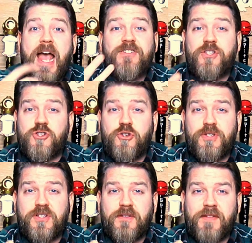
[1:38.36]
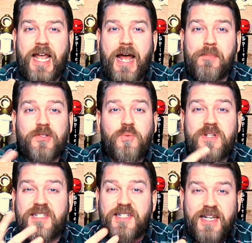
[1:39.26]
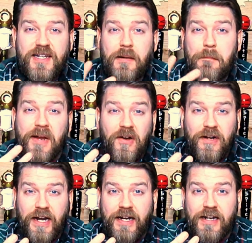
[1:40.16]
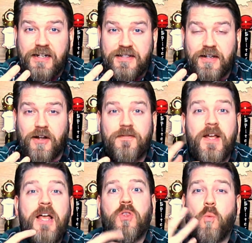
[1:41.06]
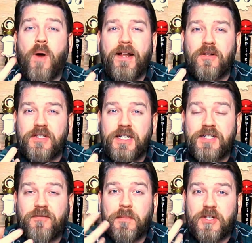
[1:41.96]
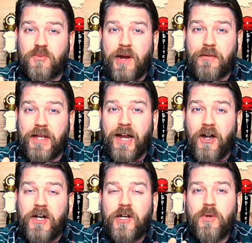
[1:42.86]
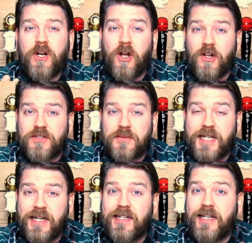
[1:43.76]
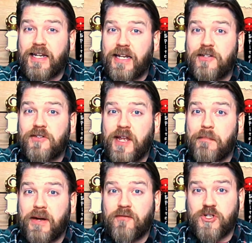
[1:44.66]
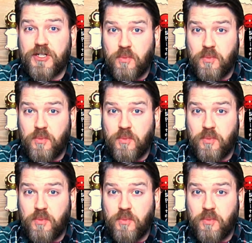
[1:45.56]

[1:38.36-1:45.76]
As the juices of the apples would sit and marinate in itself, the wild yeast from the surrounding area would also tend to get into that beverage as